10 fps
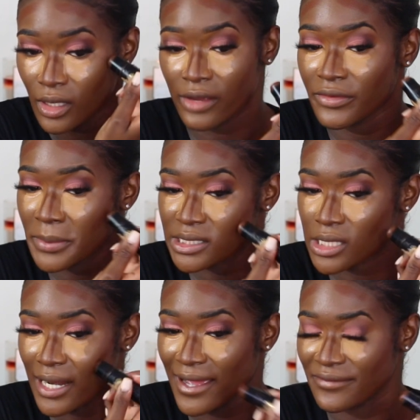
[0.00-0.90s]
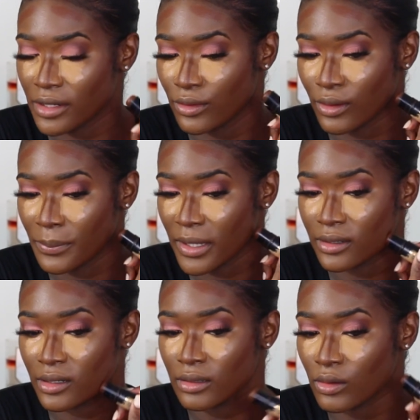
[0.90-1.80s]
everybody's gonna have their own
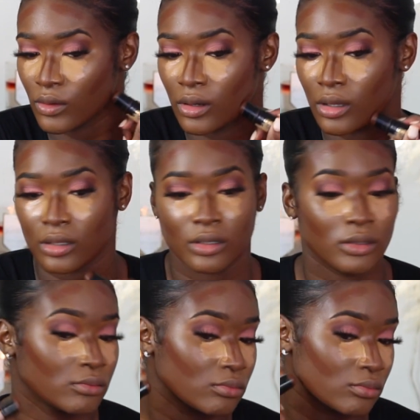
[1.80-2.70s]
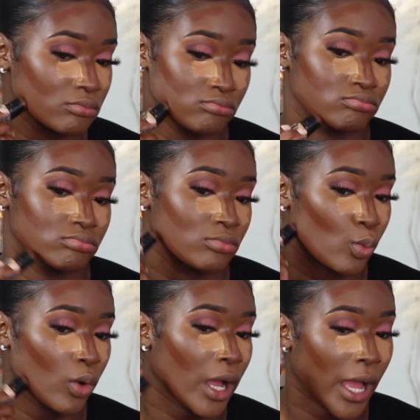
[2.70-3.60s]
opinion on
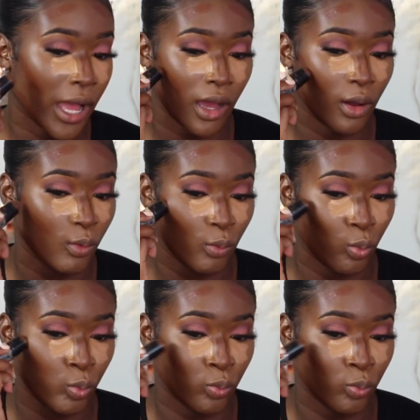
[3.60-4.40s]
how.